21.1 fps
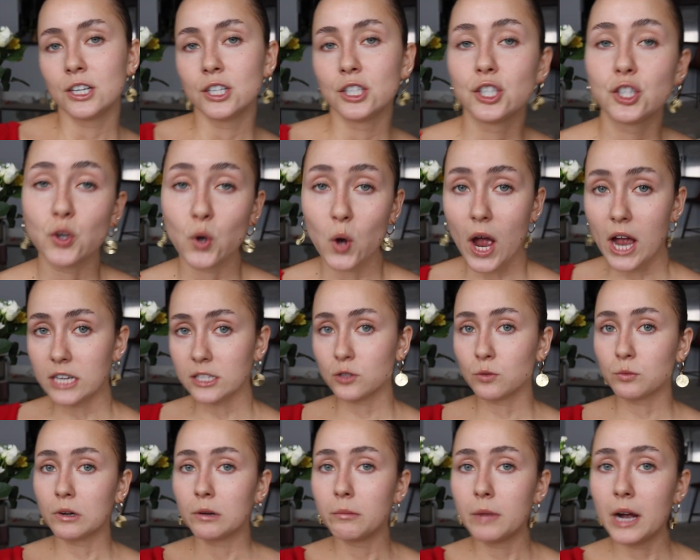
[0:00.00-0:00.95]
So as
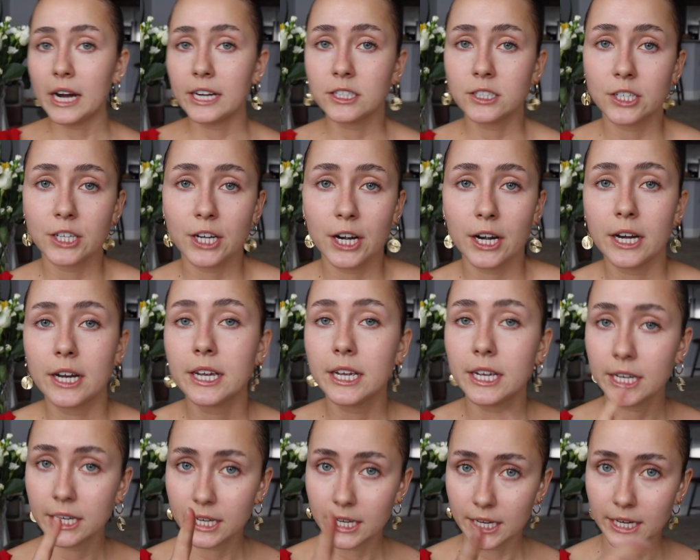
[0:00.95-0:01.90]
a reminder,
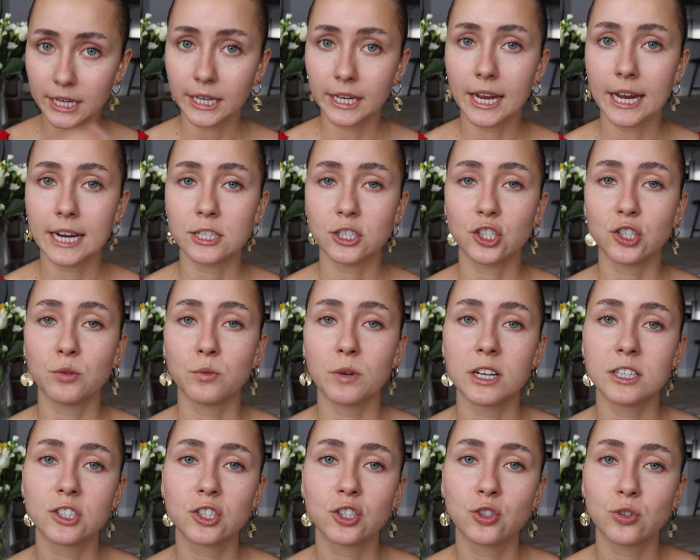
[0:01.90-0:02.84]
in case she
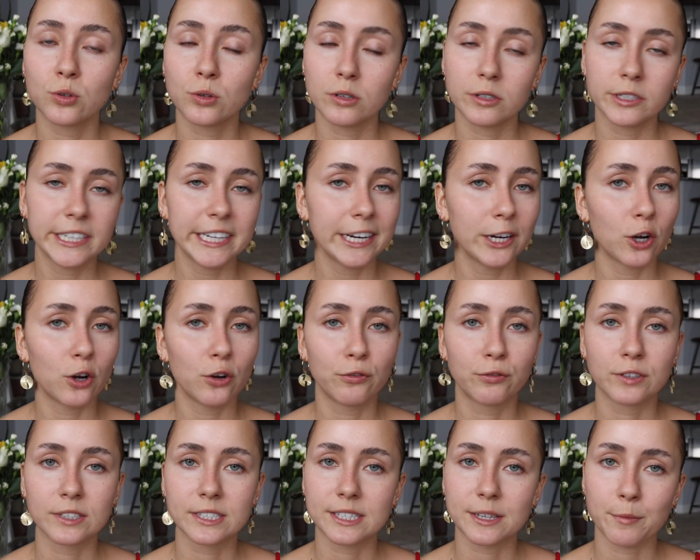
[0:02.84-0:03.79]
wants jewelry, go
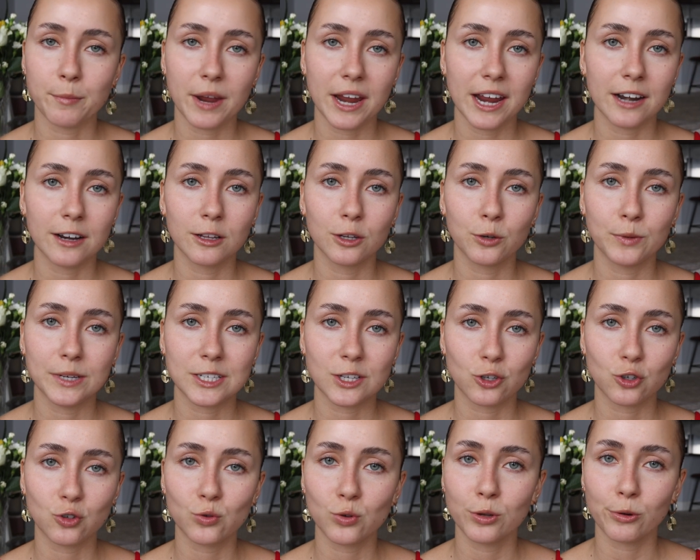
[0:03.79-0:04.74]
for some Ana
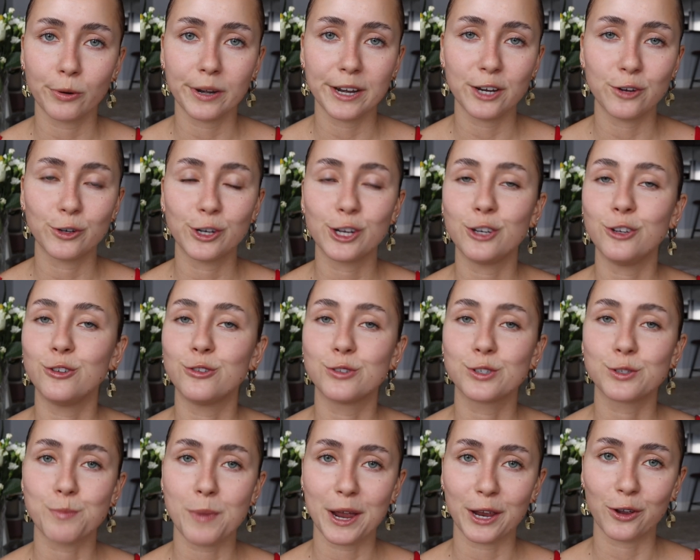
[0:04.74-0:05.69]
Luisa jewelry. You can
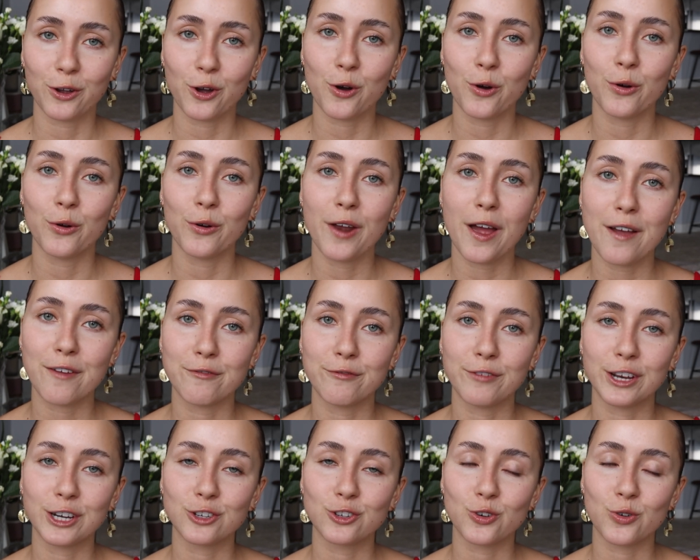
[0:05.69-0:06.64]
use my code
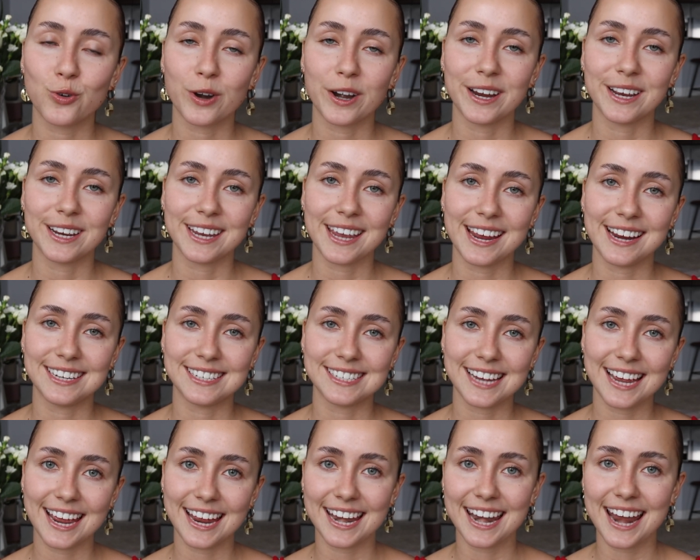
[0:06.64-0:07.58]
Victoria K
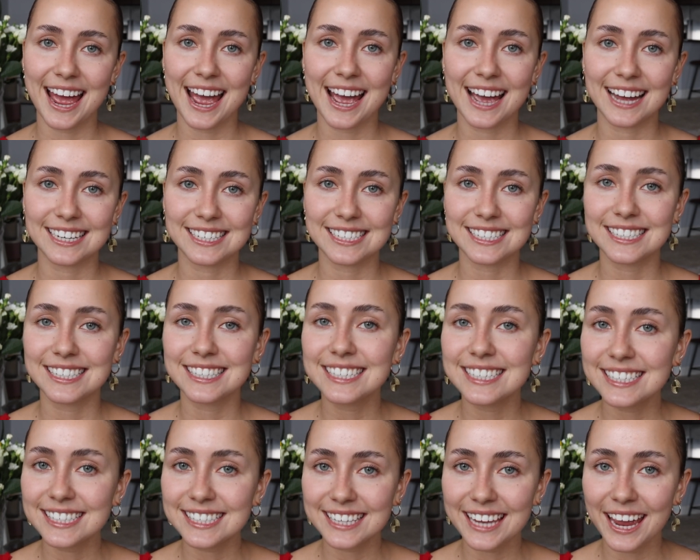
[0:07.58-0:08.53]
ten at
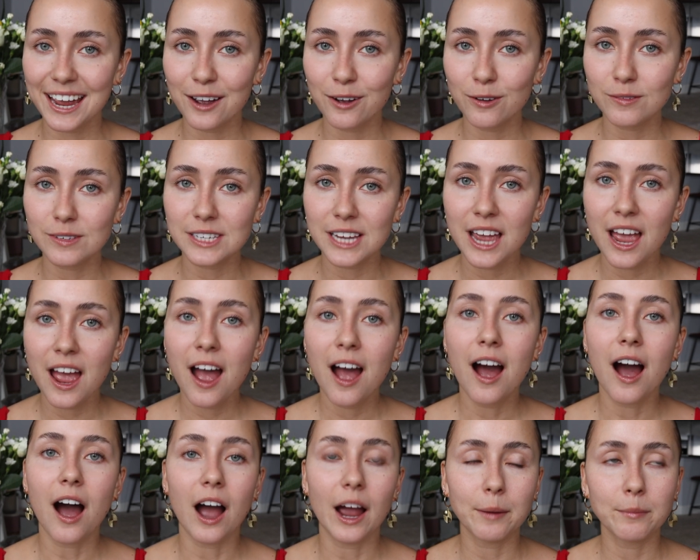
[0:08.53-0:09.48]
discount.
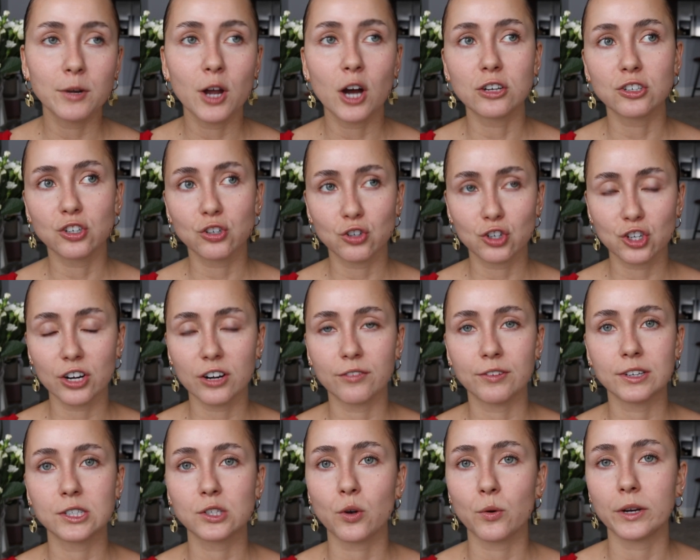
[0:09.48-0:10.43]
I'm not too sure
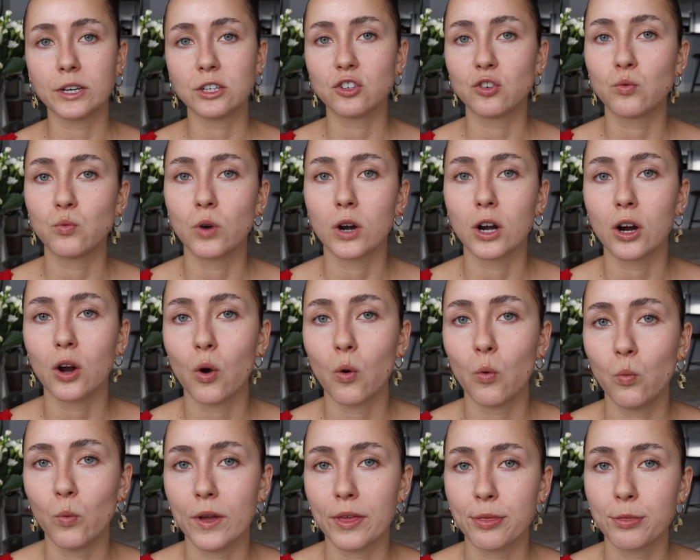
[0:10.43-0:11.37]
if it's going to
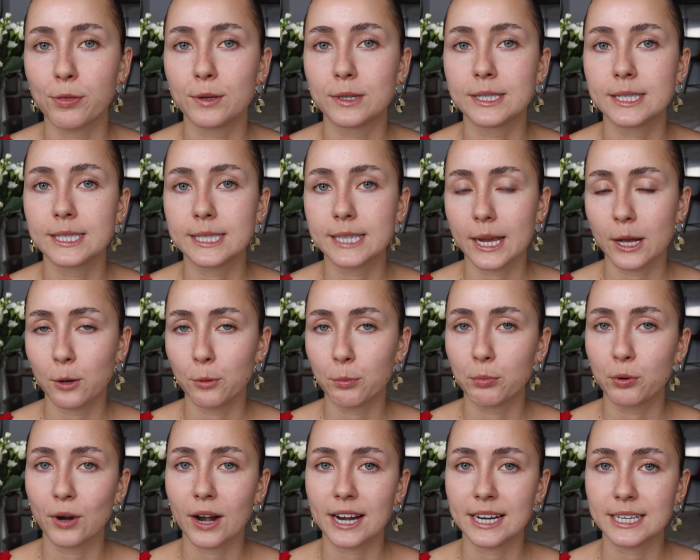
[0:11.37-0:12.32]
work with the sale
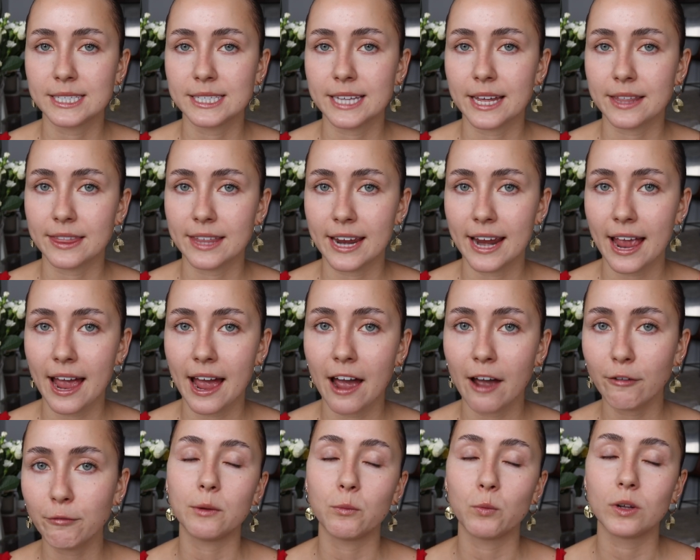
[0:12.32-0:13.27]
price that they
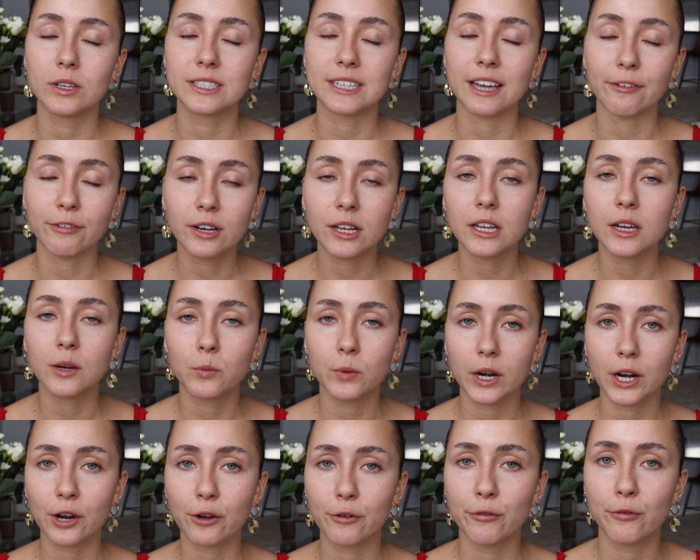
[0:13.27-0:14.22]
have. It will definitely
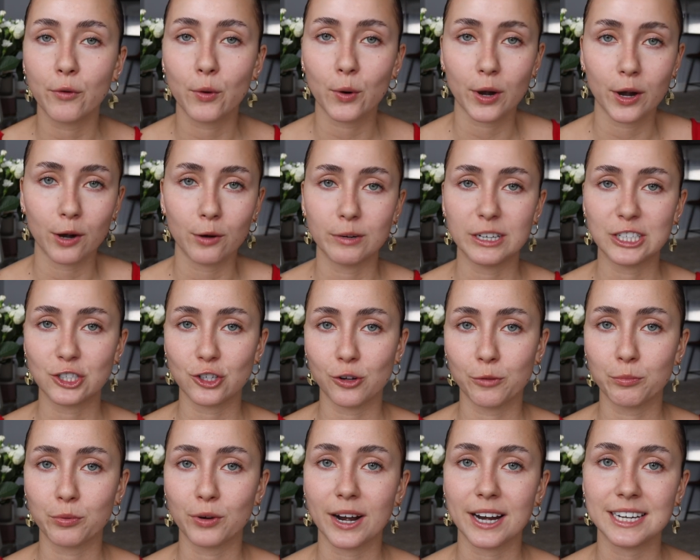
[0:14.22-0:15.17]
work for
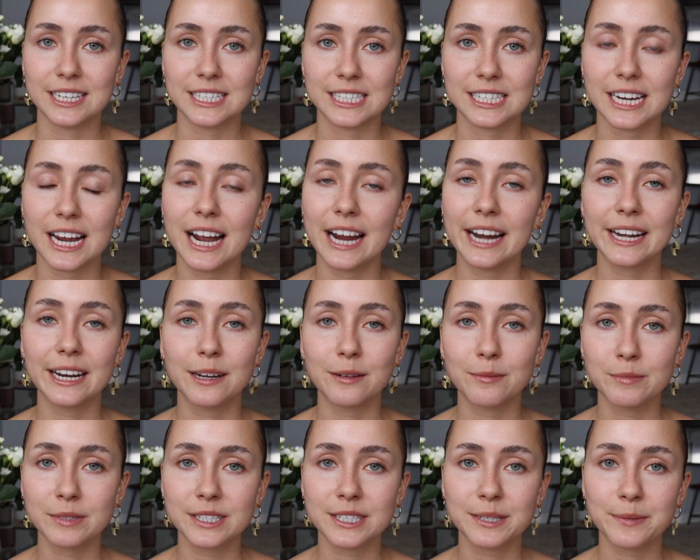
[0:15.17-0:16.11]
original priced
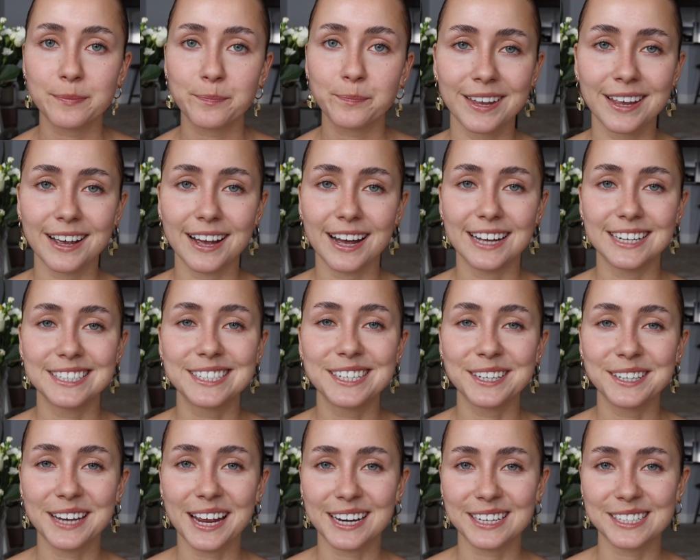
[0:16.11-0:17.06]
items.
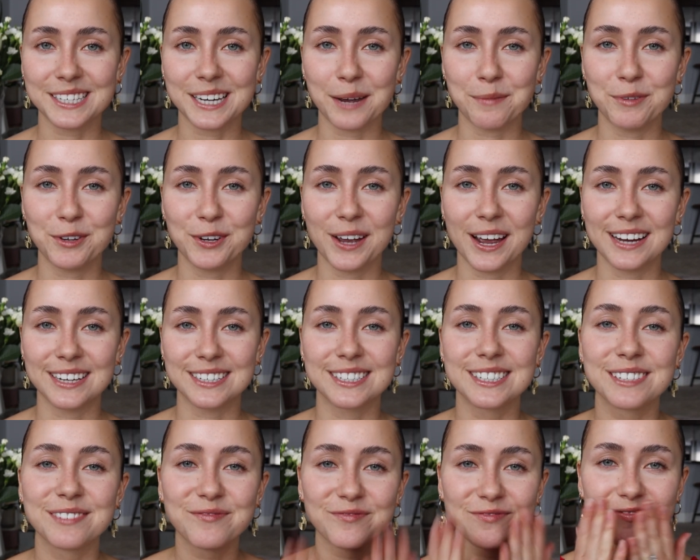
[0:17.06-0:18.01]
Until next time, you
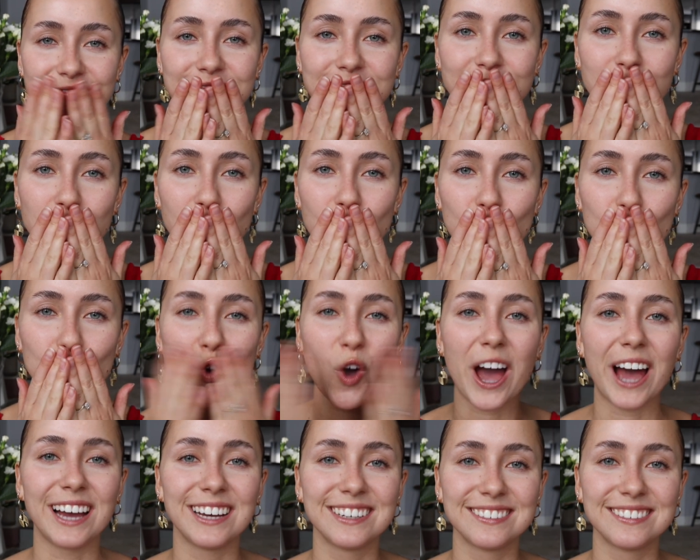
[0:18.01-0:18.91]
guys. Mwah.